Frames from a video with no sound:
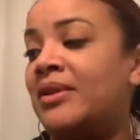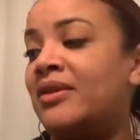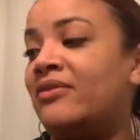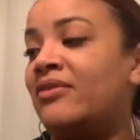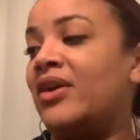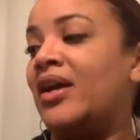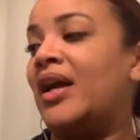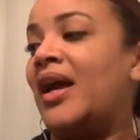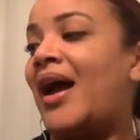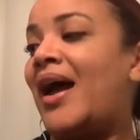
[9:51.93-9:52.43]

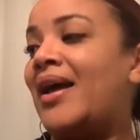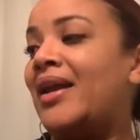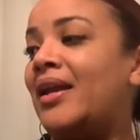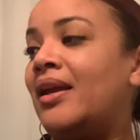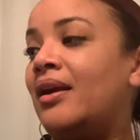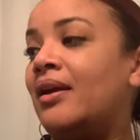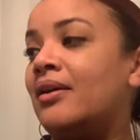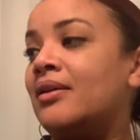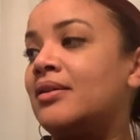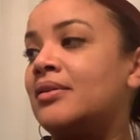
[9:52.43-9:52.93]
for
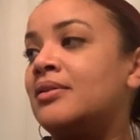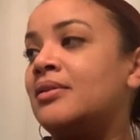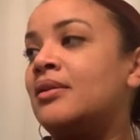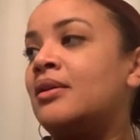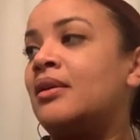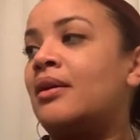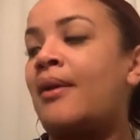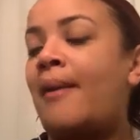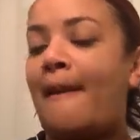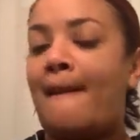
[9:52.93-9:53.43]
guiding us.
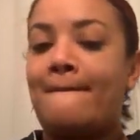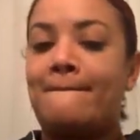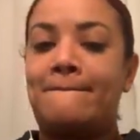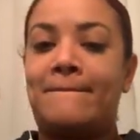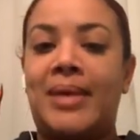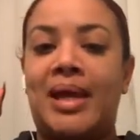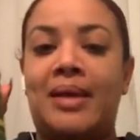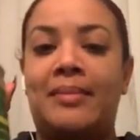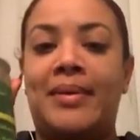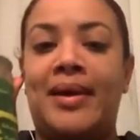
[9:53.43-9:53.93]

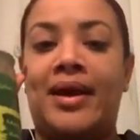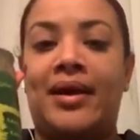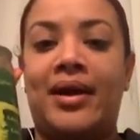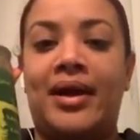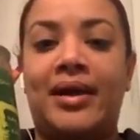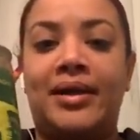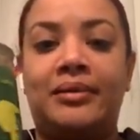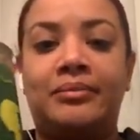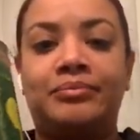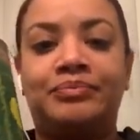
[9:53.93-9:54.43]

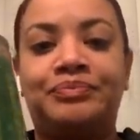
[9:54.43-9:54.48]
Bayberry.